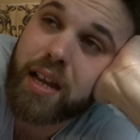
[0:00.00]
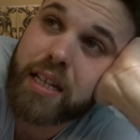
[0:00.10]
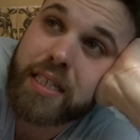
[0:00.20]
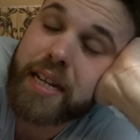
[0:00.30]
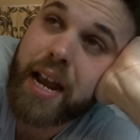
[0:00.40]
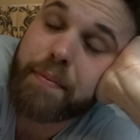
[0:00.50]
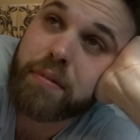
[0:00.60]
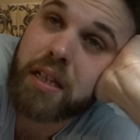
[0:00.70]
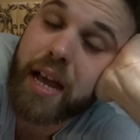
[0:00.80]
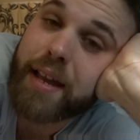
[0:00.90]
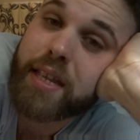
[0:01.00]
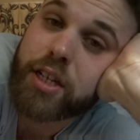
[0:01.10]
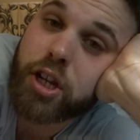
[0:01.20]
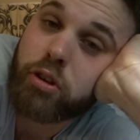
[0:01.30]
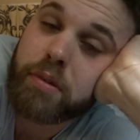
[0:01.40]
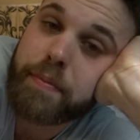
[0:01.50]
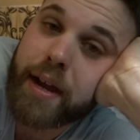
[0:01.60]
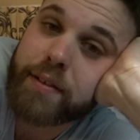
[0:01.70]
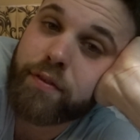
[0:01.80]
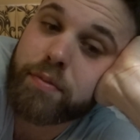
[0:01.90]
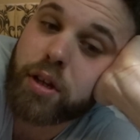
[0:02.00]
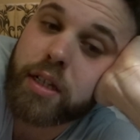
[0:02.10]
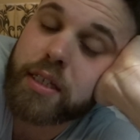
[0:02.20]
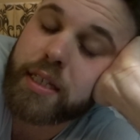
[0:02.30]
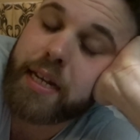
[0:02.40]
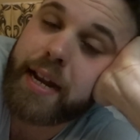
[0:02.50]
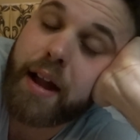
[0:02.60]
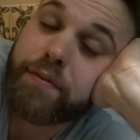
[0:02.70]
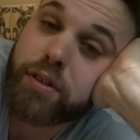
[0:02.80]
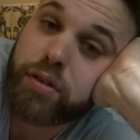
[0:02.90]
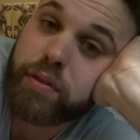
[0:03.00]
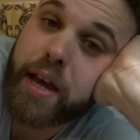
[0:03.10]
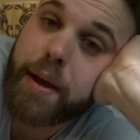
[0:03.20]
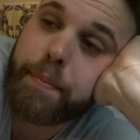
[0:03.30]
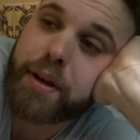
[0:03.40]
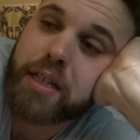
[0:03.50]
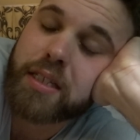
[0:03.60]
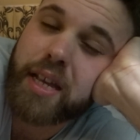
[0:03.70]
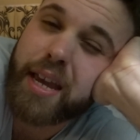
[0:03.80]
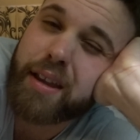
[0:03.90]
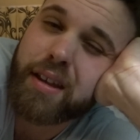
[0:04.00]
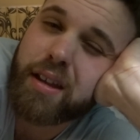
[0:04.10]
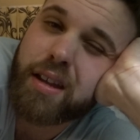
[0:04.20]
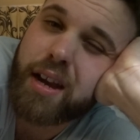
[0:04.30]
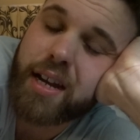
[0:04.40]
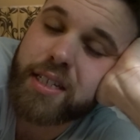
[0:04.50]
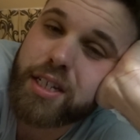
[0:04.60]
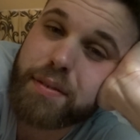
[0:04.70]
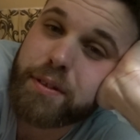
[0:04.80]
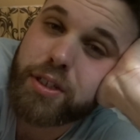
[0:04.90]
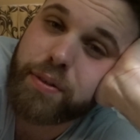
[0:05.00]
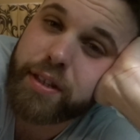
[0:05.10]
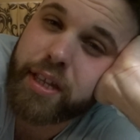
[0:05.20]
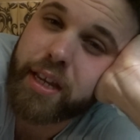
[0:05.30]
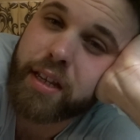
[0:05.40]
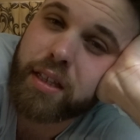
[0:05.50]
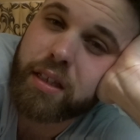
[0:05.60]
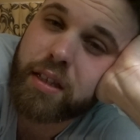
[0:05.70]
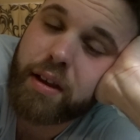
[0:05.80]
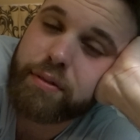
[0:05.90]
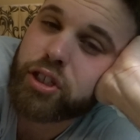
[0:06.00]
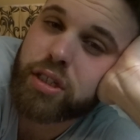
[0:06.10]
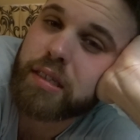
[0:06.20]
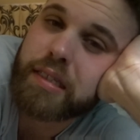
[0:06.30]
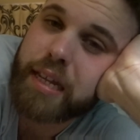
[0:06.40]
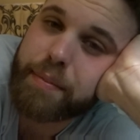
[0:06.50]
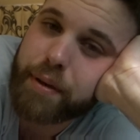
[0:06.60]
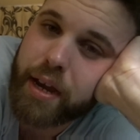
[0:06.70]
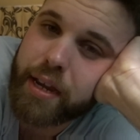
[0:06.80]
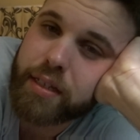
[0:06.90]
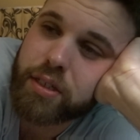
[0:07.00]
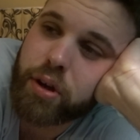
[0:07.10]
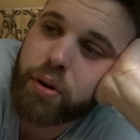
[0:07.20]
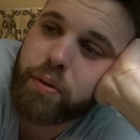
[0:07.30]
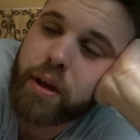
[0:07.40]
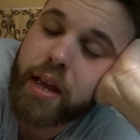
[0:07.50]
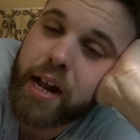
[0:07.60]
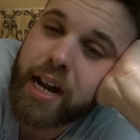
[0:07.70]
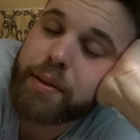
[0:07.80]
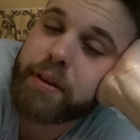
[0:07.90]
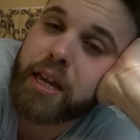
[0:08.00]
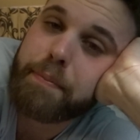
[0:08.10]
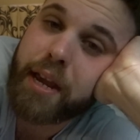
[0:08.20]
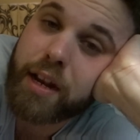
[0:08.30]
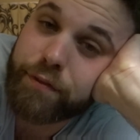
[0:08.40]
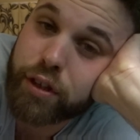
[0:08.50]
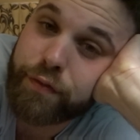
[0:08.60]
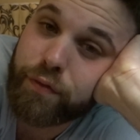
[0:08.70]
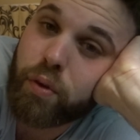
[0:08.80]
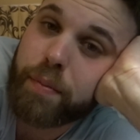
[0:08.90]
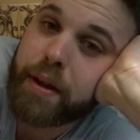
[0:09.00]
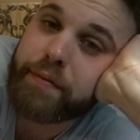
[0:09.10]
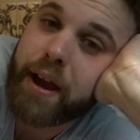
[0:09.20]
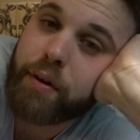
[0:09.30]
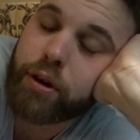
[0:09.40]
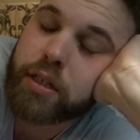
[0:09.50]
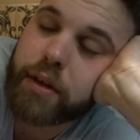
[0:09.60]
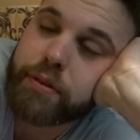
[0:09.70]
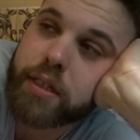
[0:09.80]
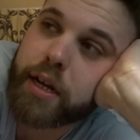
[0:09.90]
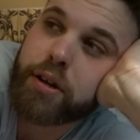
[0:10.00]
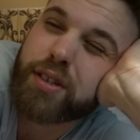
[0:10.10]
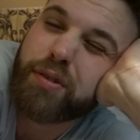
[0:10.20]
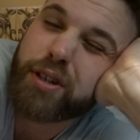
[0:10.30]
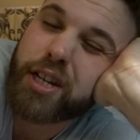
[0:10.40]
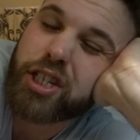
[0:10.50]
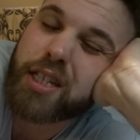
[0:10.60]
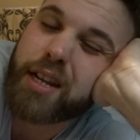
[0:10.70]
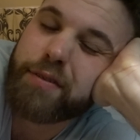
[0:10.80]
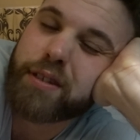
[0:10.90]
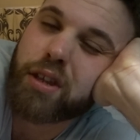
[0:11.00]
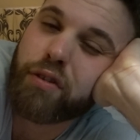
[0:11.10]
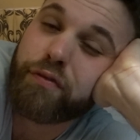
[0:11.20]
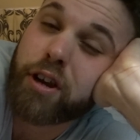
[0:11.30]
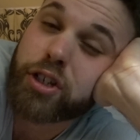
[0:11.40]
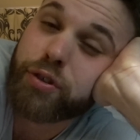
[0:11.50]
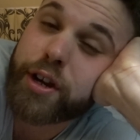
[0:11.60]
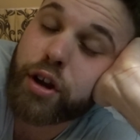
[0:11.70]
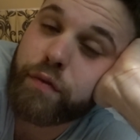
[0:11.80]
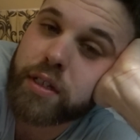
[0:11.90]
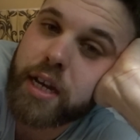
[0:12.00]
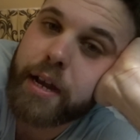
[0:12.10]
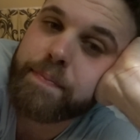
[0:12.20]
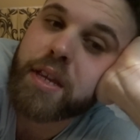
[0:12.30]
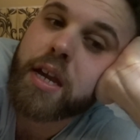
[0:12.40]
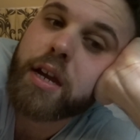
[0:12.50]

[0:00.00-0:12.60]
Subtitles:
I'm glad they shuttled me back from Dulles because they didn't have to do that, but it's like I didn't even do anything. I was just on standby, so I didn't even get paid for the full amount of hours I was there. So it just kind of is a little frustrating over time.